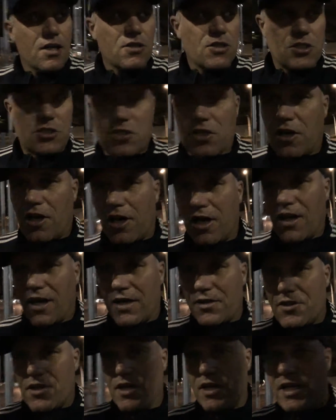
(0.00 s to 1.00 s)
just to
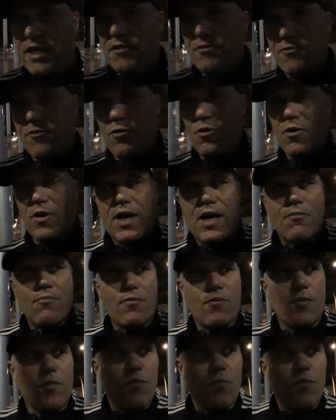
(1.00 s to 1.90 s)
highlight the need for